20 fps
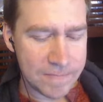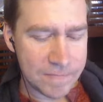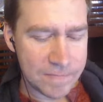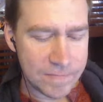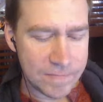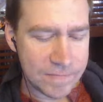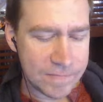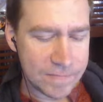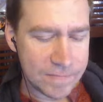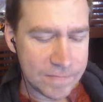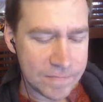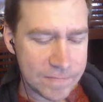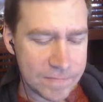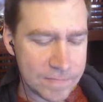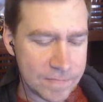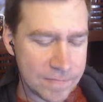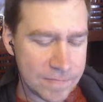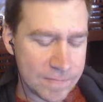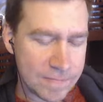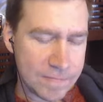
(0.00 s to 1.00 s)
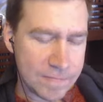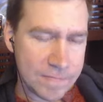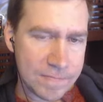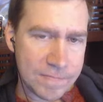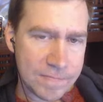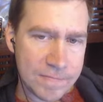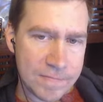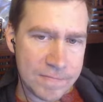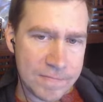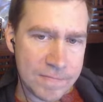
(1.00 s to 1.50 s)

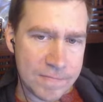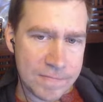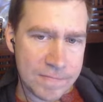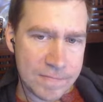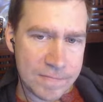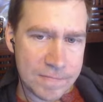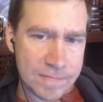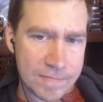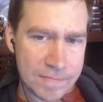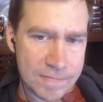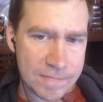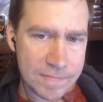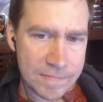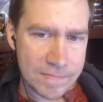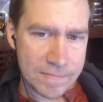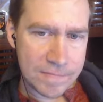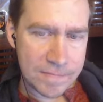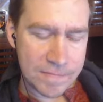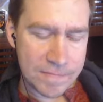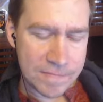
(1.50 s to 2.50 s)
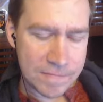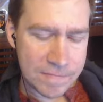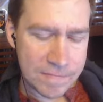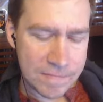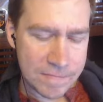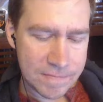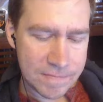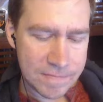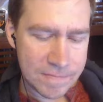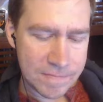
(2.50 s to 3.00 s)
[no speech]